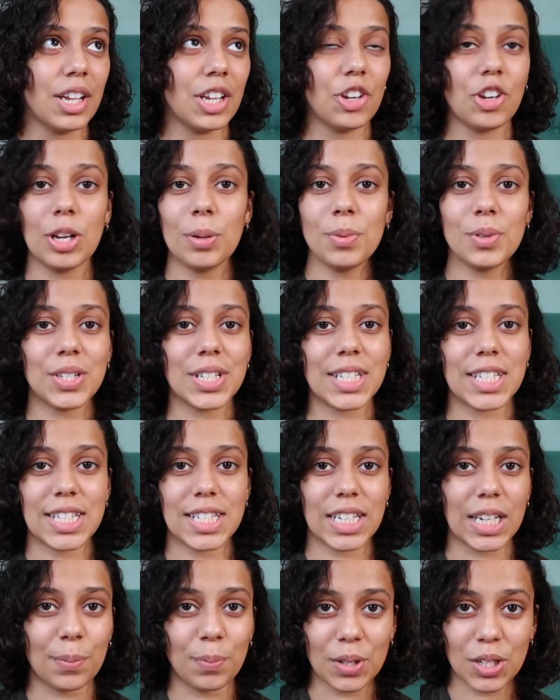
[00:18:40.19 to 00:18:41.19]
you're able to
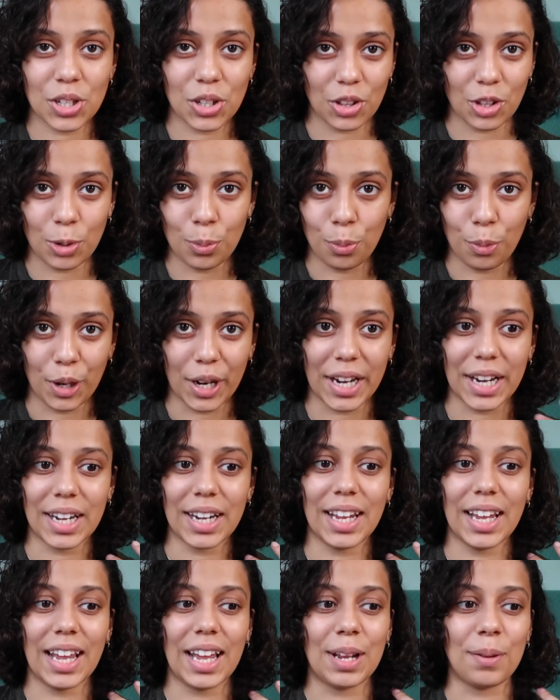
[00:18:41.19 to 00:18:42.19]
step into their
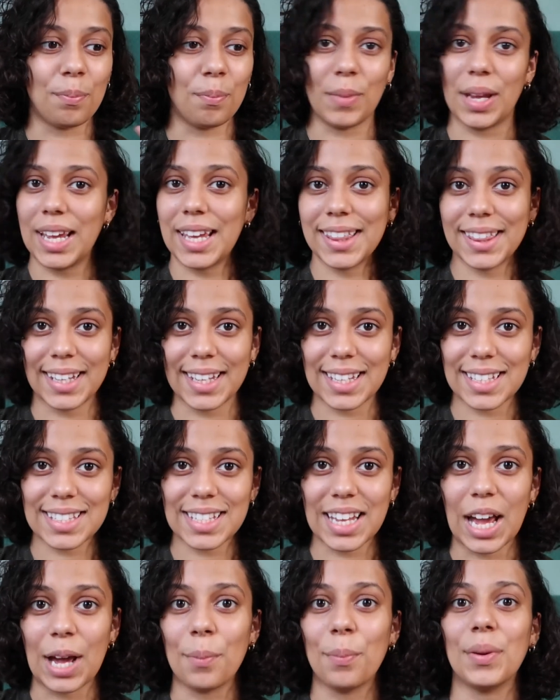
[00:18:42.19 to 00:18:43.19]
brain and make things
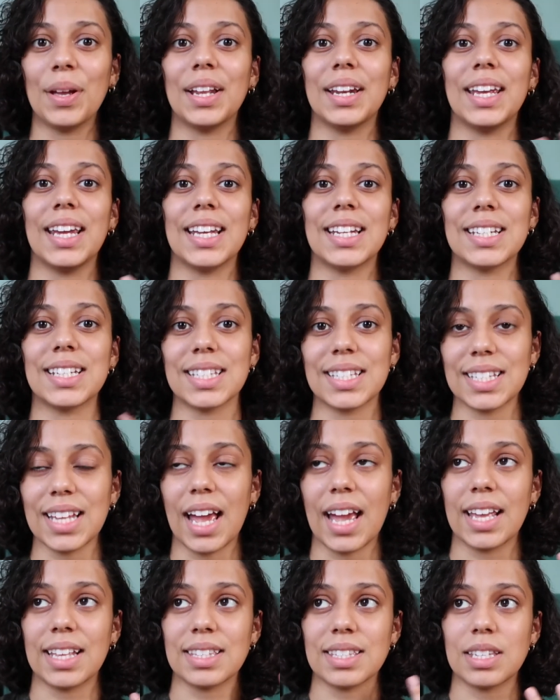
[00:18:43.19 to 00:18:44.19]
happen and
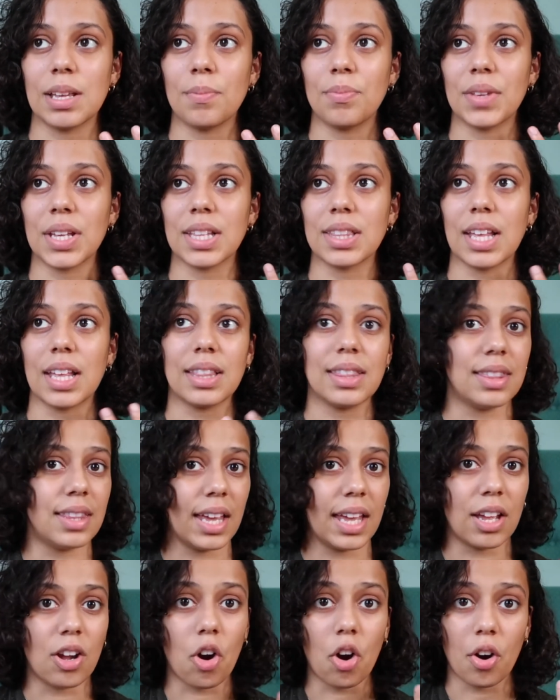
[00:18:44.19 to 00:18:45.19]
design something that
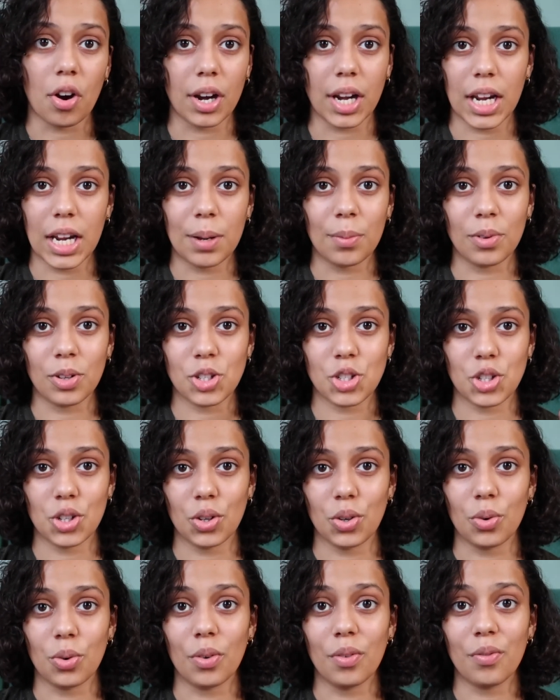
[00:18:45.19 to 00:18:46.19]
they aren't able
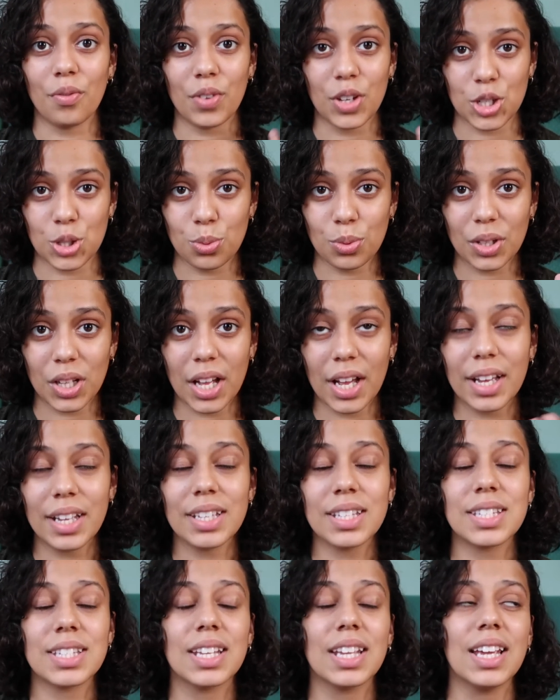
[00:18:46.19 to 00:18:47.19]
to
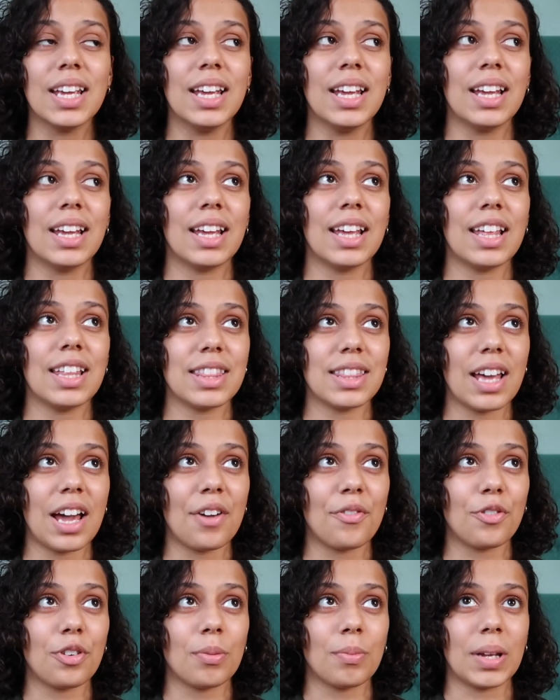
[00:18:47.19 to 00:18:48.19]
visualize. And
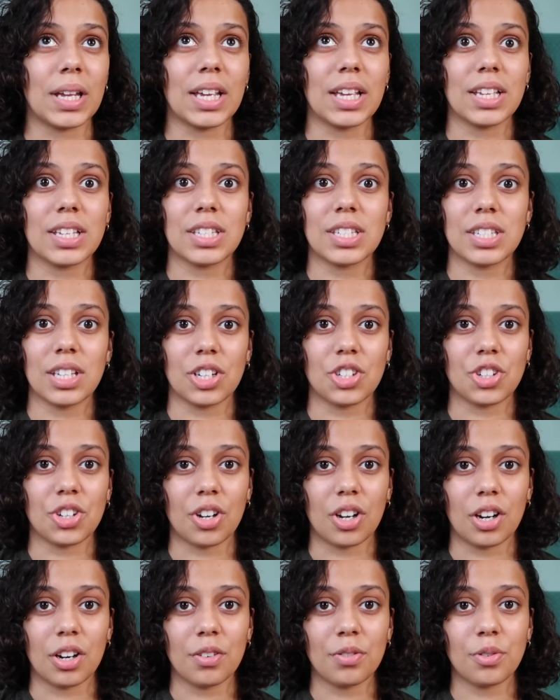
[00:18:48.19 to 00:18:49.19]
that for me is such an
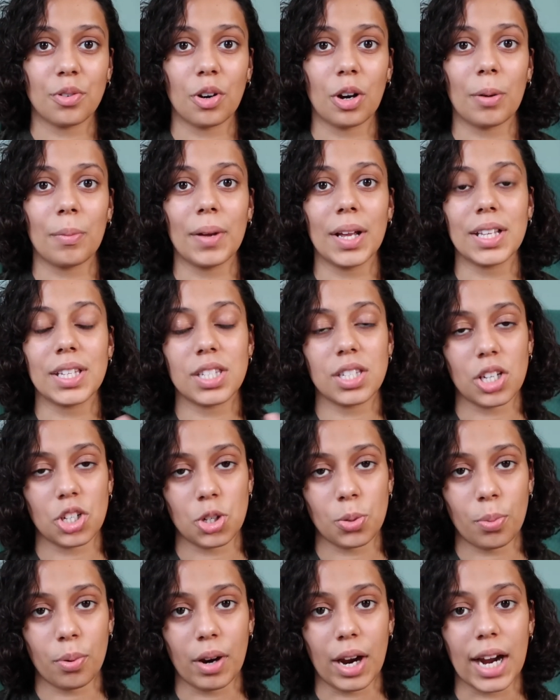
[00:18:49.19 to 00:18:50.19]
art form and such
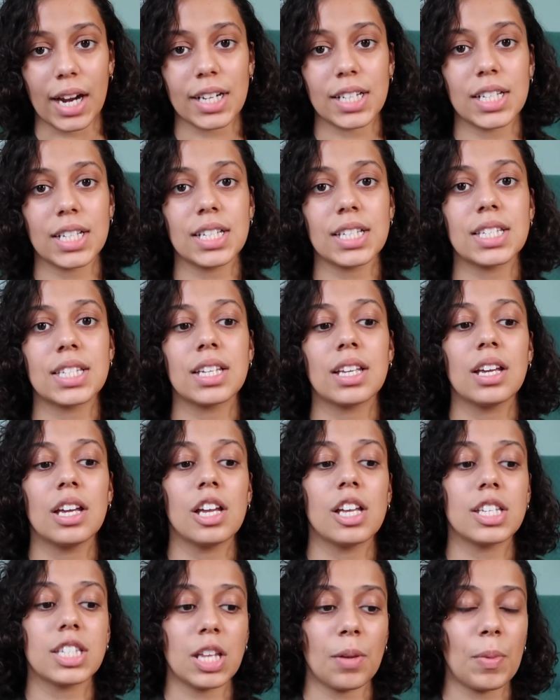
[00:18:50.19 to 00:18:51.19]
a practice.
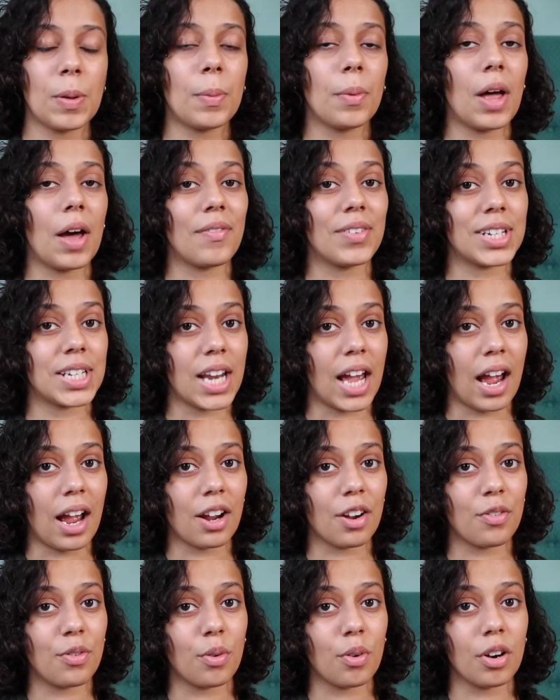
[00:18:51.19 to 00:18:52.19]
Some people have a
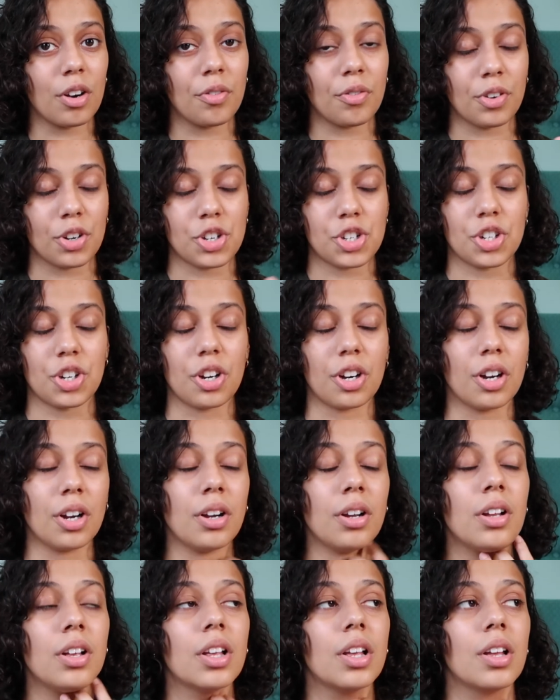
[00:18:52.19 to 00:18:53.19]
knack for it for sure,